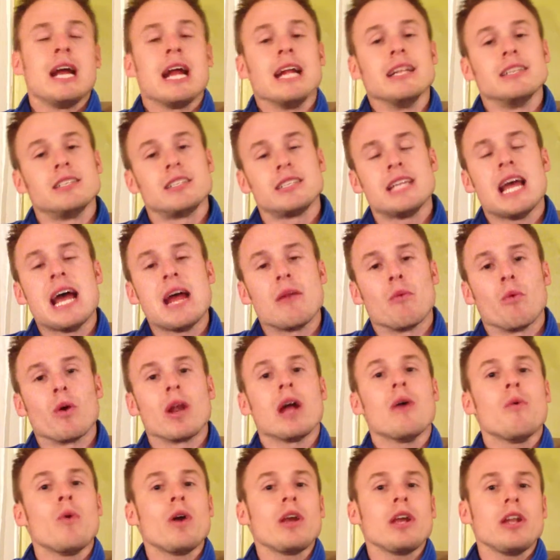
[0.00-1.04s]
instead, what
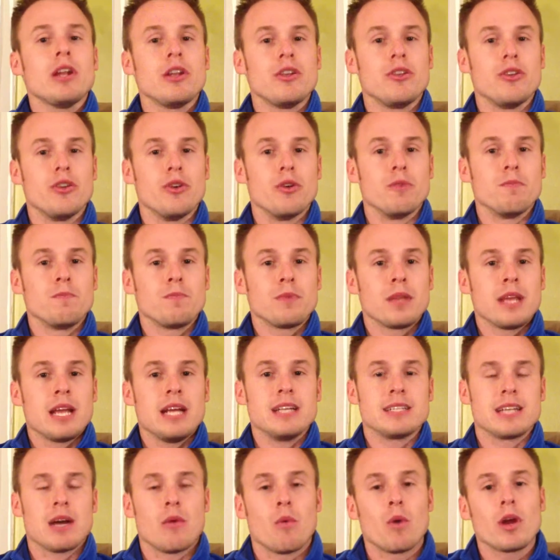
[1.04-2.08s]
I want you to do
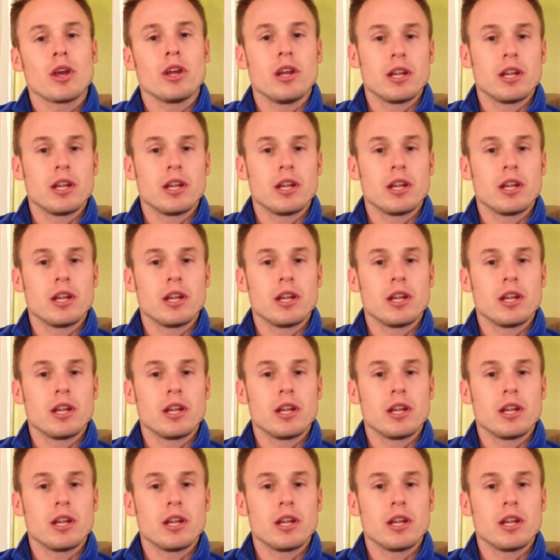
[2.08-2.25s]
is I want